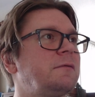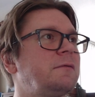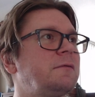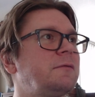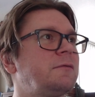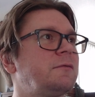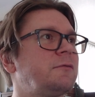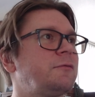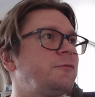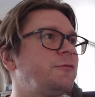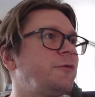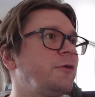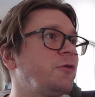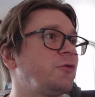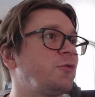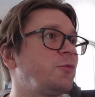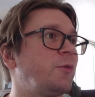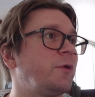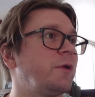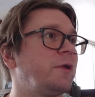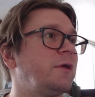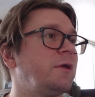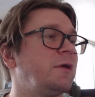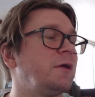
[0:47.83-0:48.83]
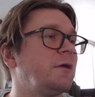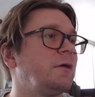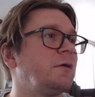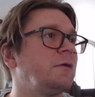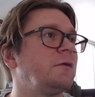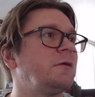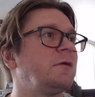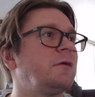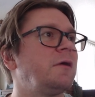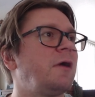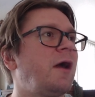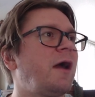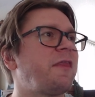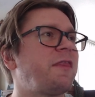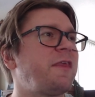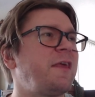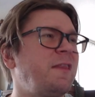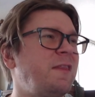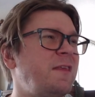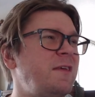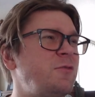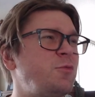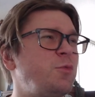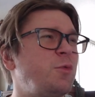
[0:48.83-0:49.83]
first one here. I
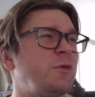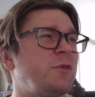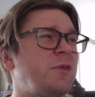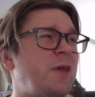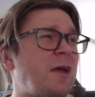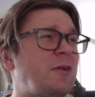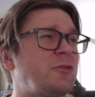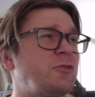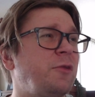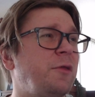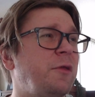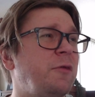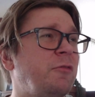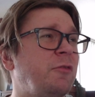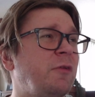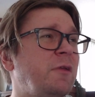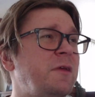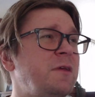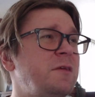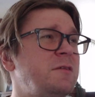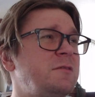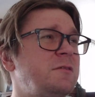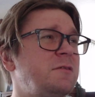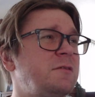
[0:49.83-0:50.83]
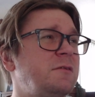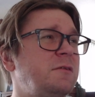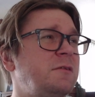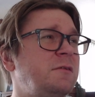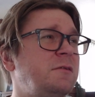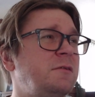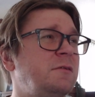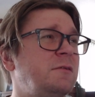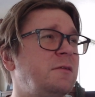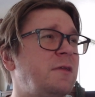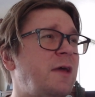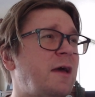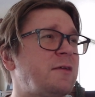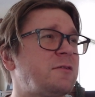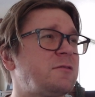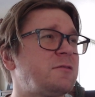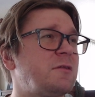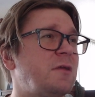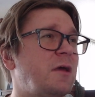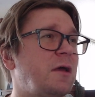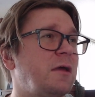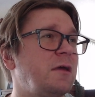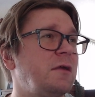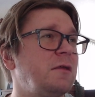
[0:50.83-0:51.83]
think this was actually released last
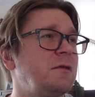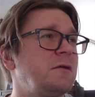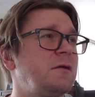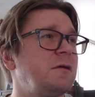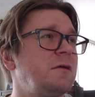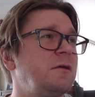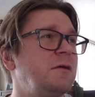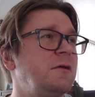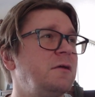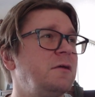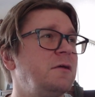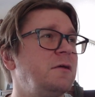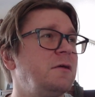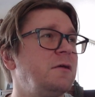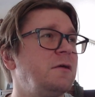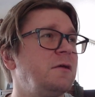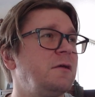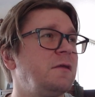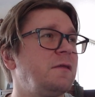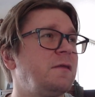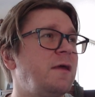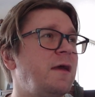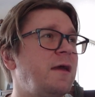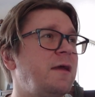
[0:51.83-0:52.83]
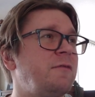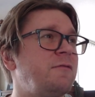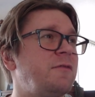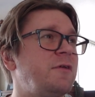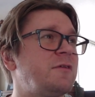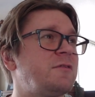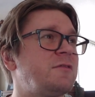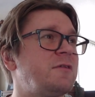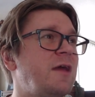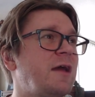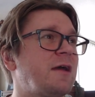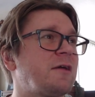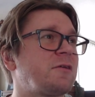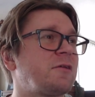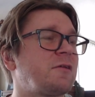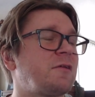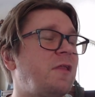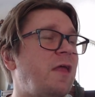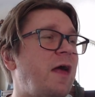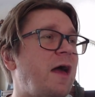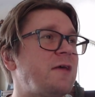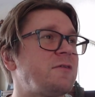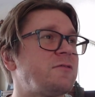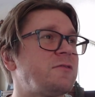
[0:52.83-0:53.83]
night, the AVCX
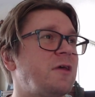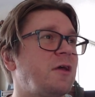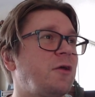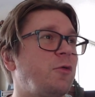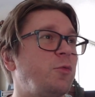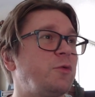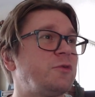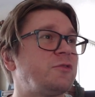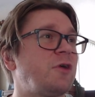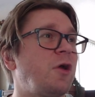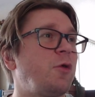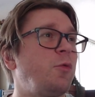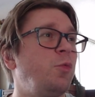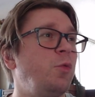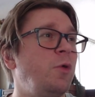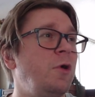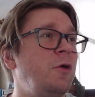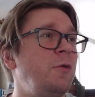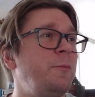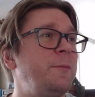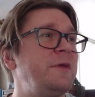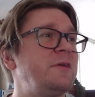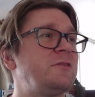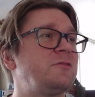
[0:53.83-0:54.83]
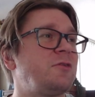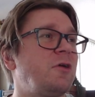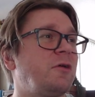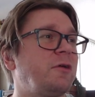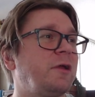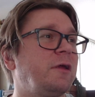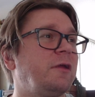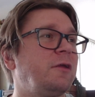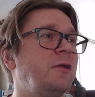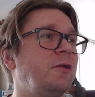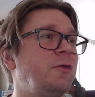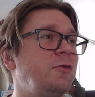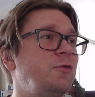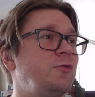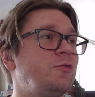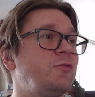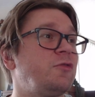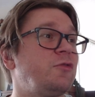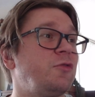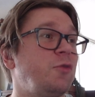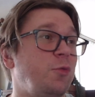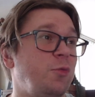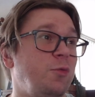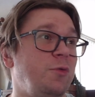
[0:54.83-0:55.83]
Classic, which I will be starting to do
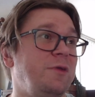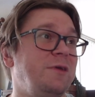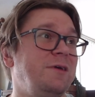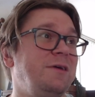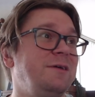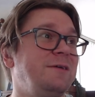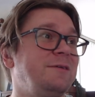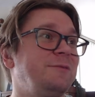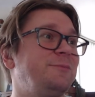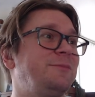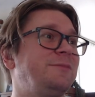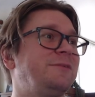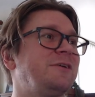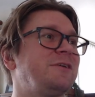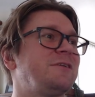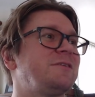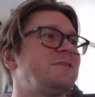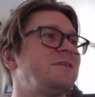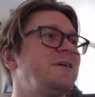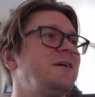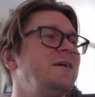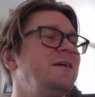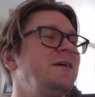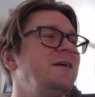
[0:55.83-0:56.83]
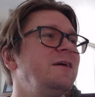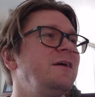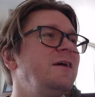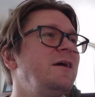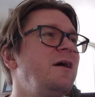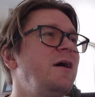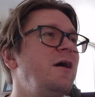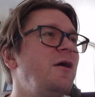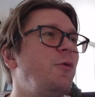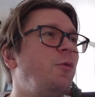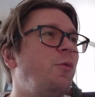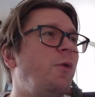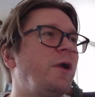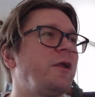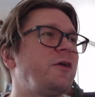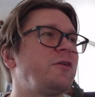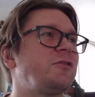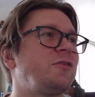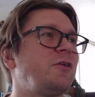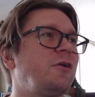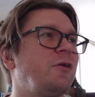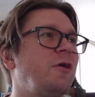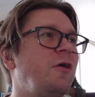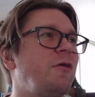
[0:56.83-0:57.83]
soon. Just want to
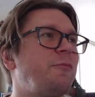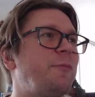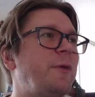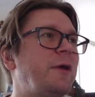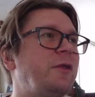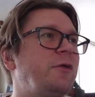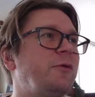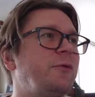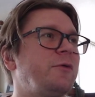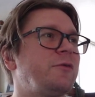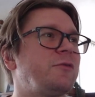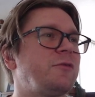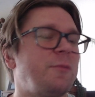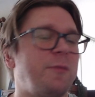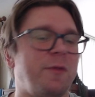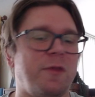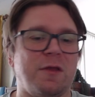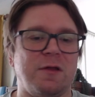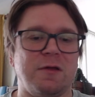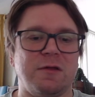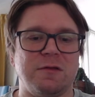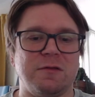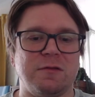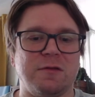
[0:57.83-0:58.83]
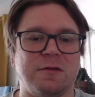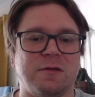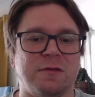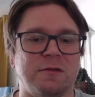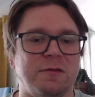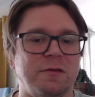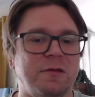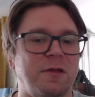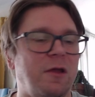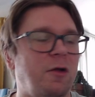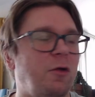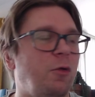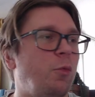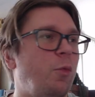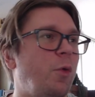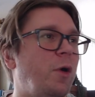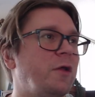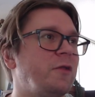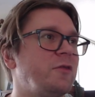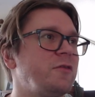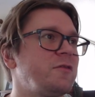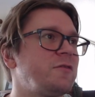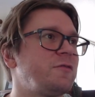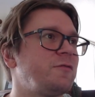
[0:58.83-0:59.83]
start off by doing some of the little
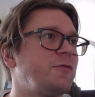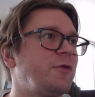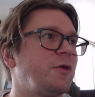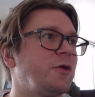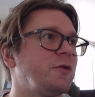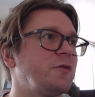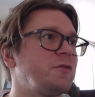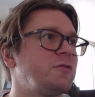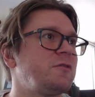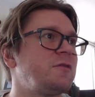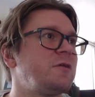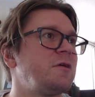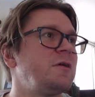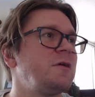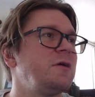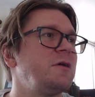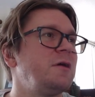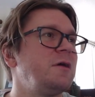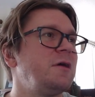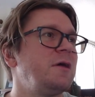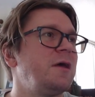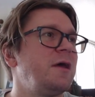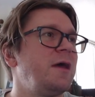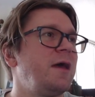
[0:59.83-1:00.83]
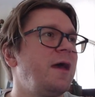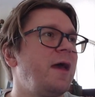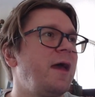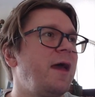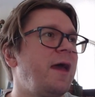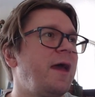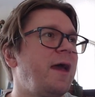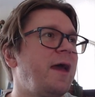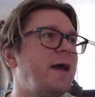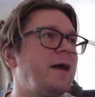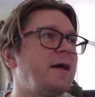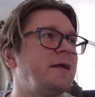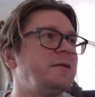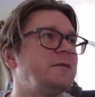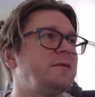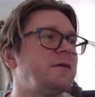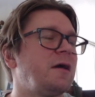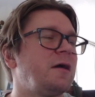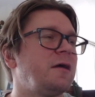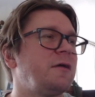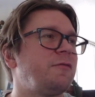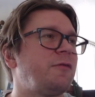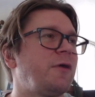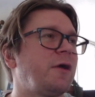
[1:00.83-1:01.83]
ones first. And
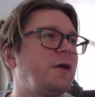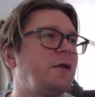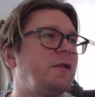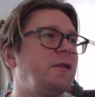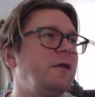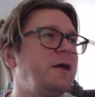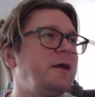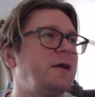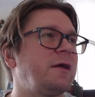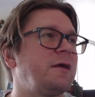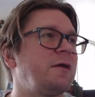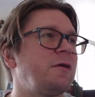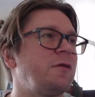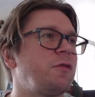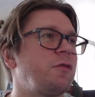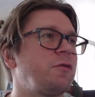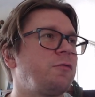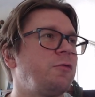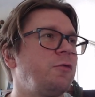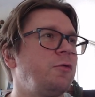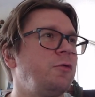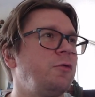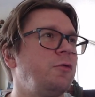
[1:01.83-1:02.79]
if I click through